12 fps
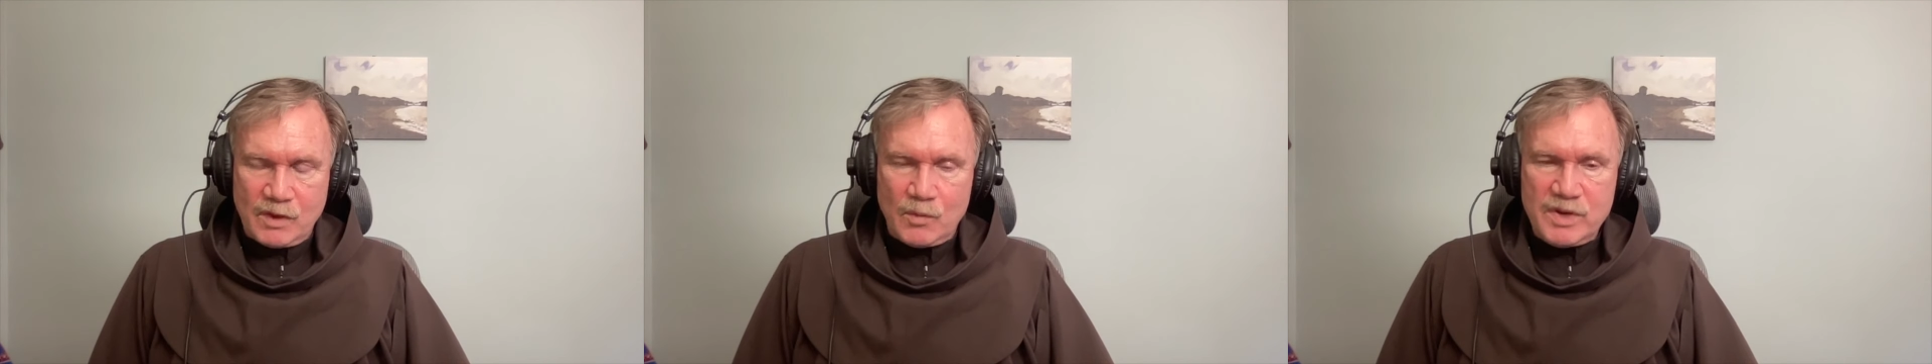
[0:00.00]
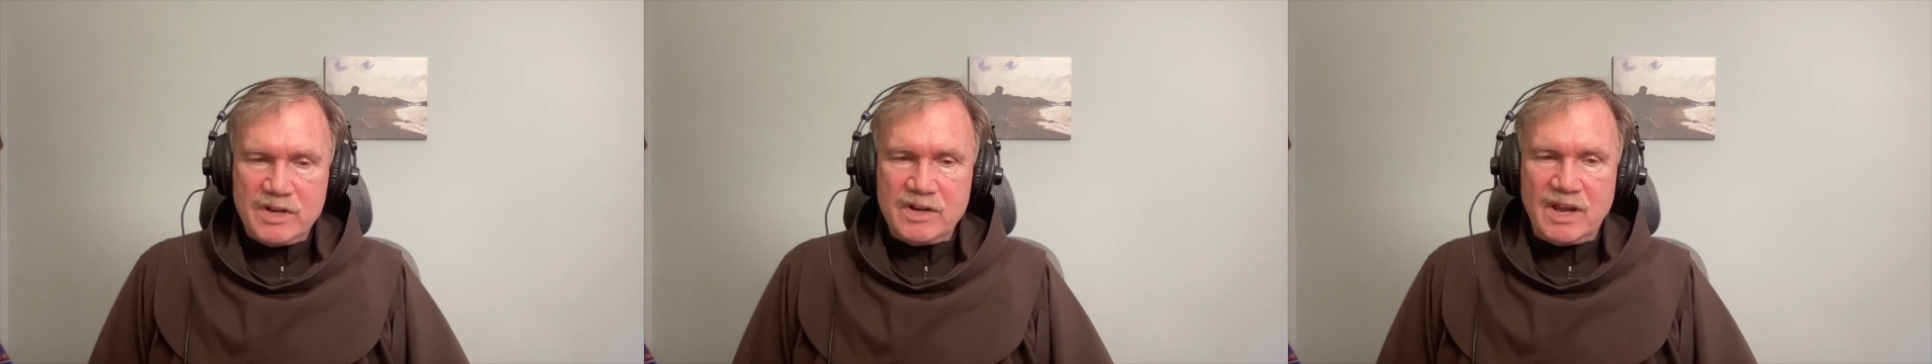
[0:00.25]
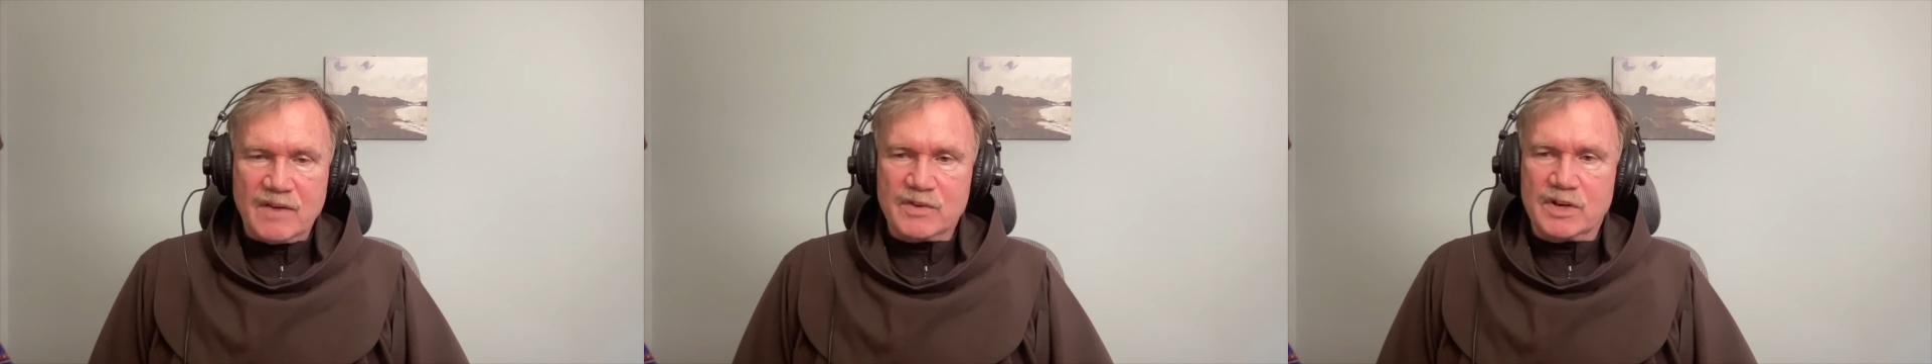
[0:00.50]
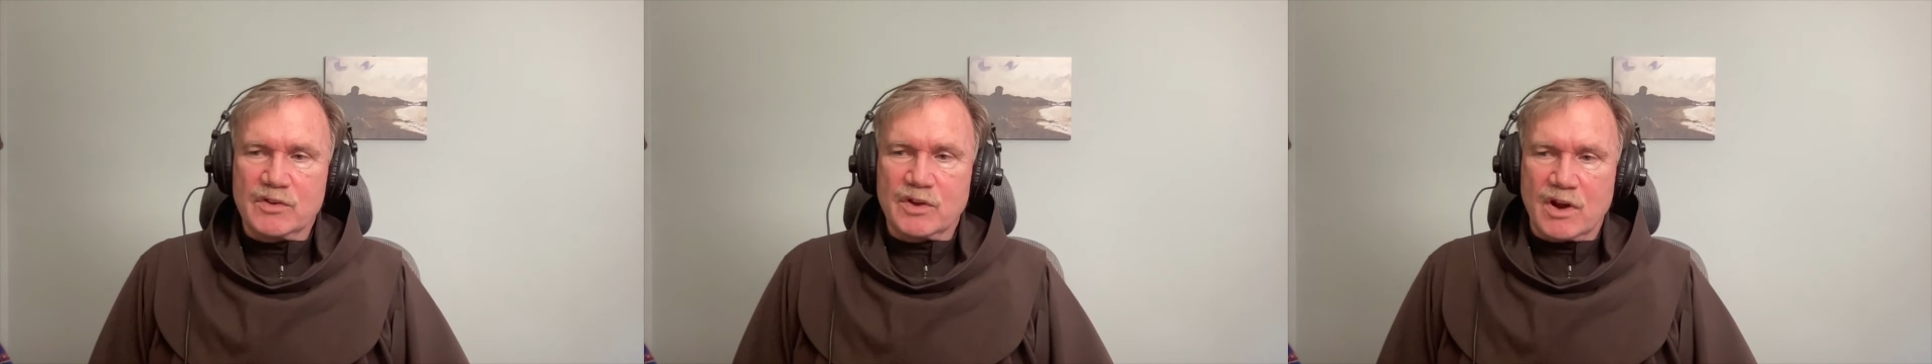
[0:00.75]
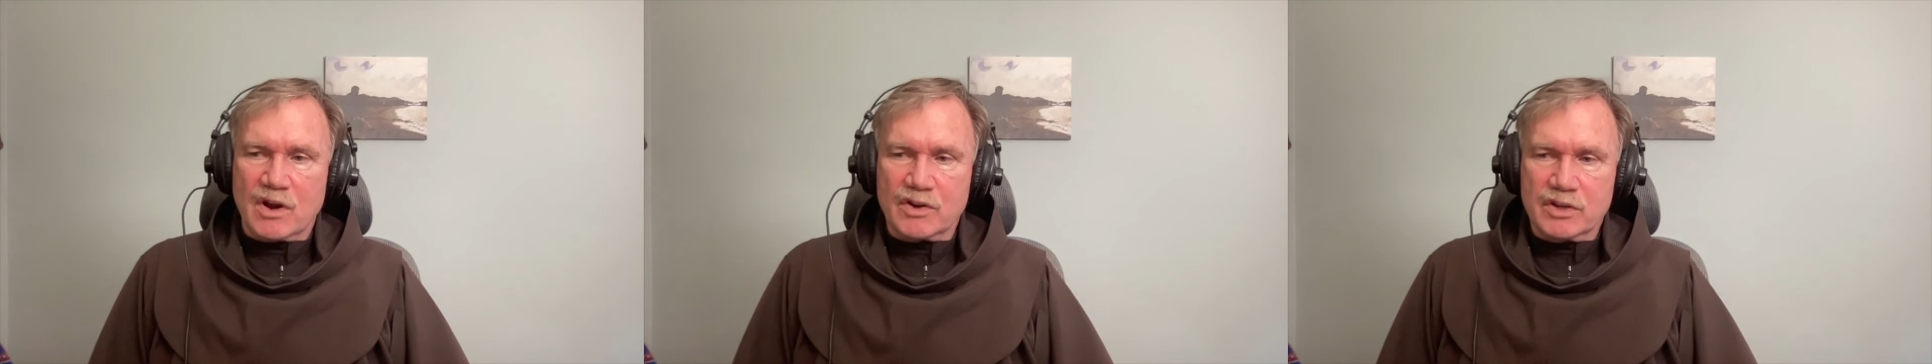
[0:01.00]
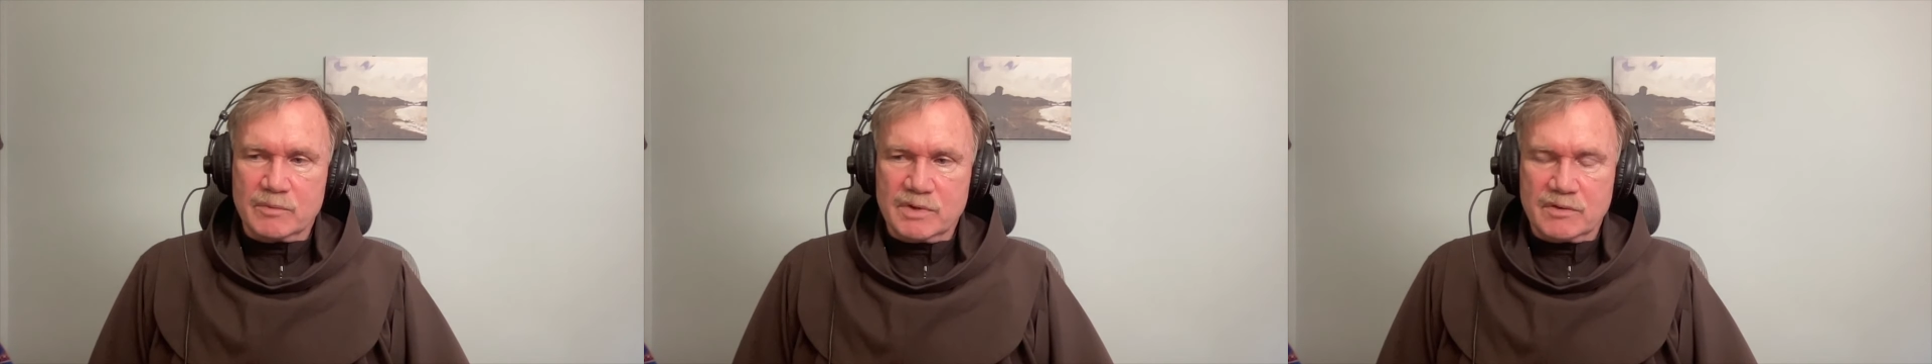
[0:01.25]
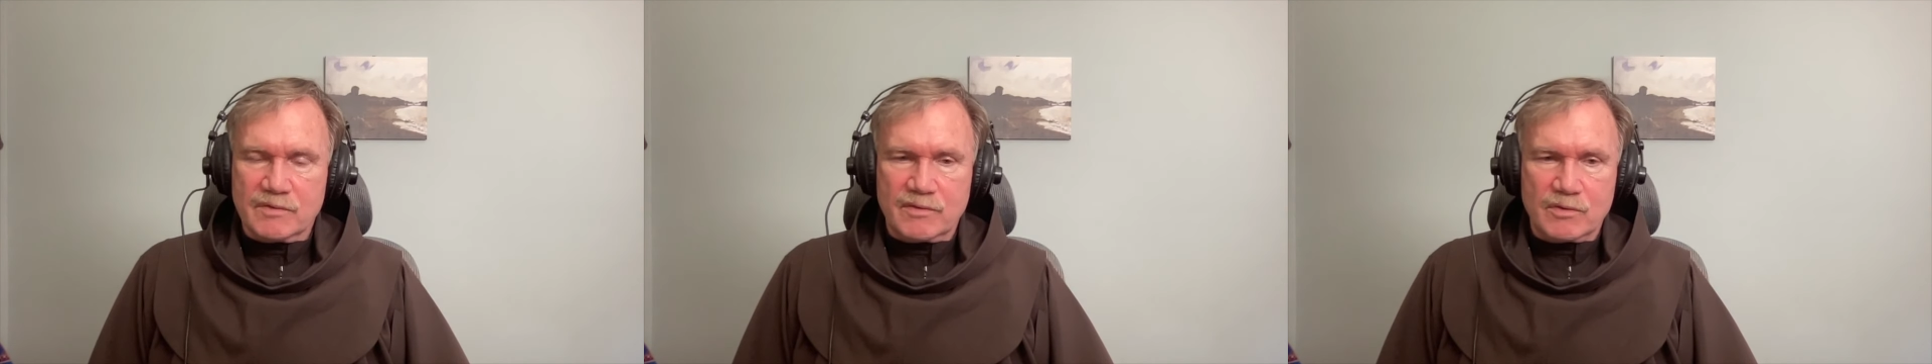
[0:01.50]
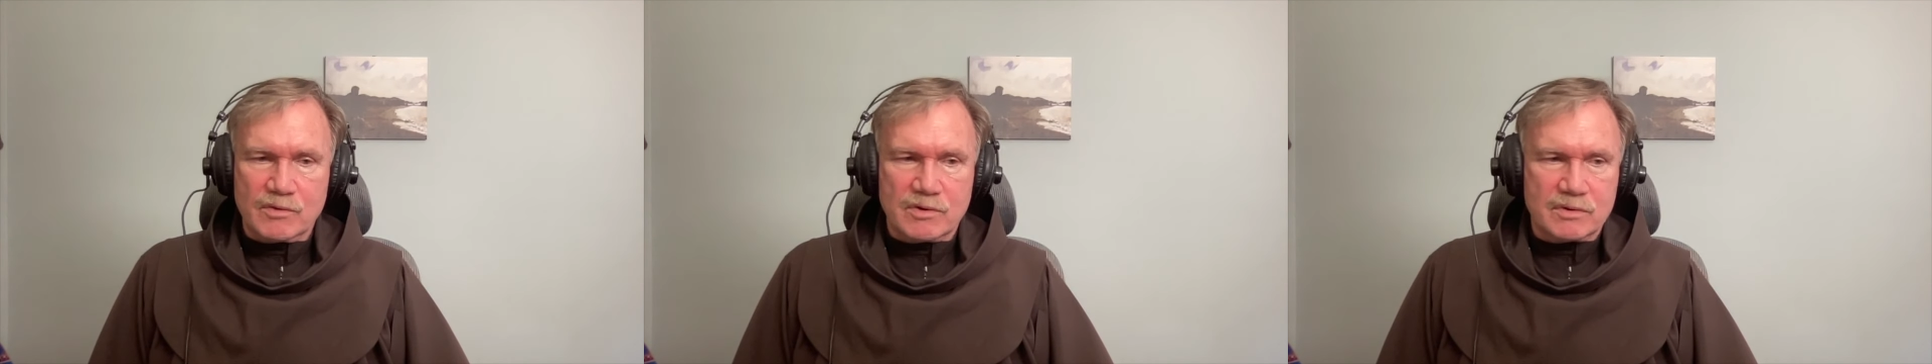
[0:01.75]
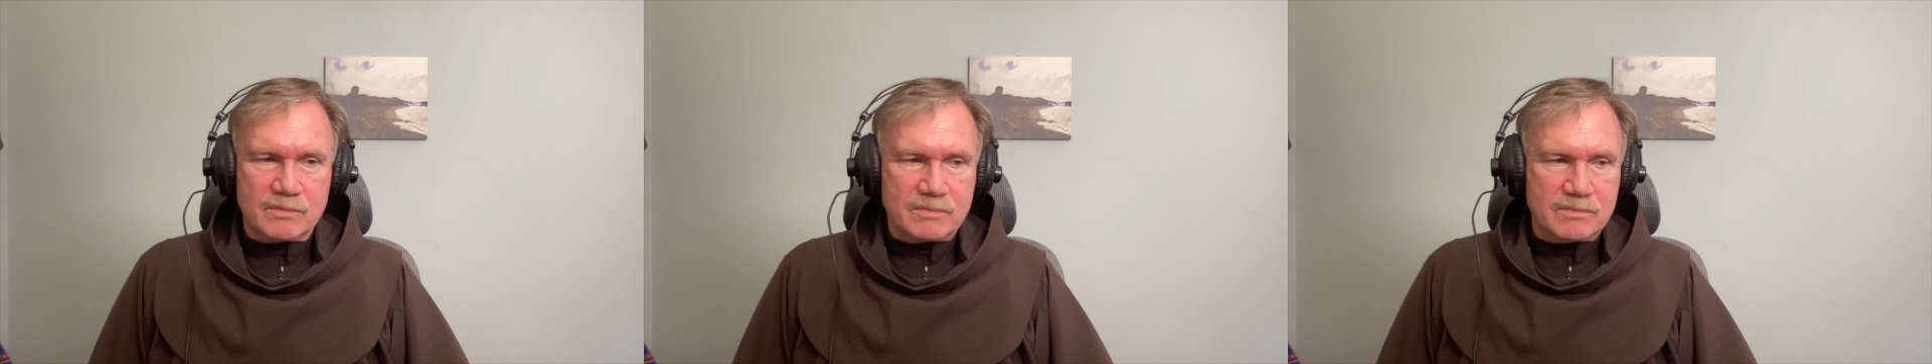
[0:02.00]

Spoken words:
We didn't have another argument for,